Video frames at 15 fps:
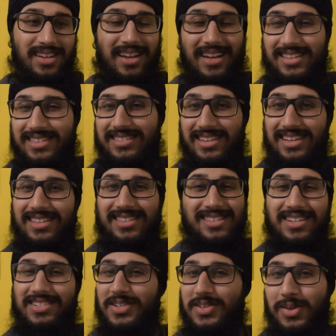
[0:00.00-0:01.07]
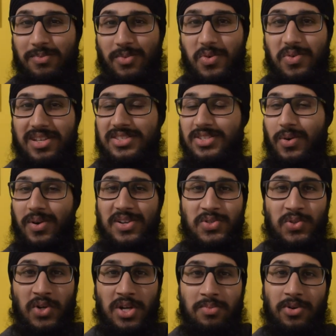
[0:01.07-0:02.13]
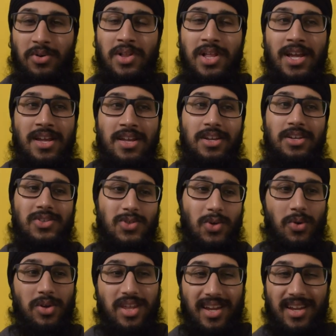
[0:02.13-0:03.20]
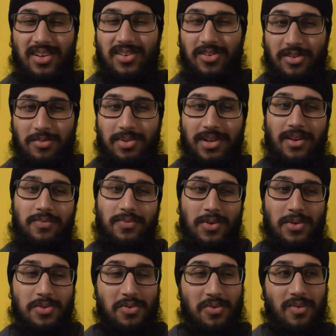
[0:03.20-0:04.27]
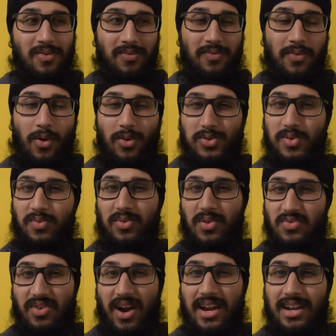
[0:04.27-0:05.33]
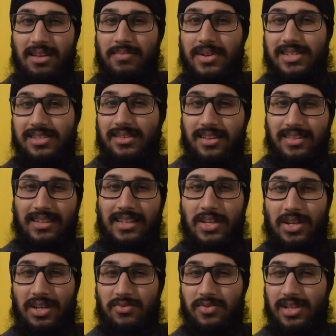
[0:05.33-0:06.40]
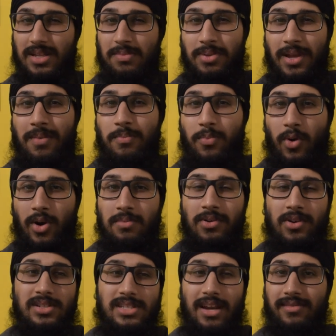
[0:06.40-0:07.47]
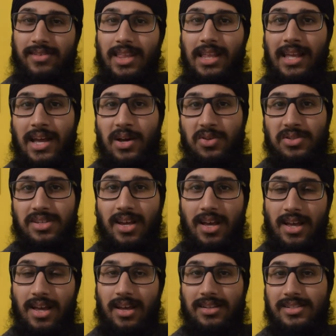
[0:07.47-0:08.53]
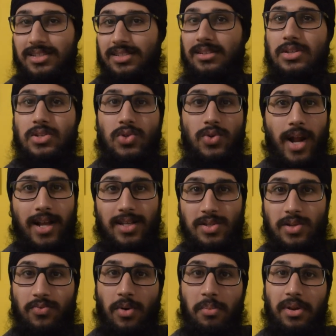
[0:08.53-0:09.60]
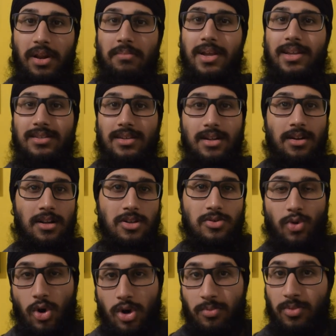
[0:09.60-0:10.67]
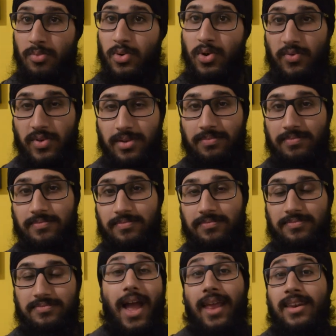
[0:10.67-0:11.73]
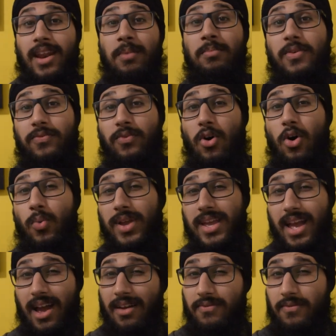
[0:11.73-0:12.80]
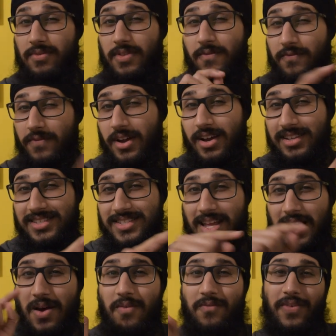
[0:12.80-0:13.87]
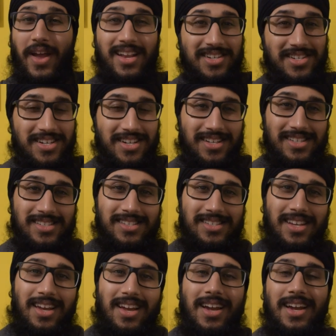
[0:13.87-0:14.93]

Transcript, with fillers: It's it's such a good movie. It's so enjoyable. Sure there could be a few faults of the writing, but it's nothing that you can really pinpoint because everything else just distracts you from it and makes it an enjoyable movie. At number 4 we have the first Avengers.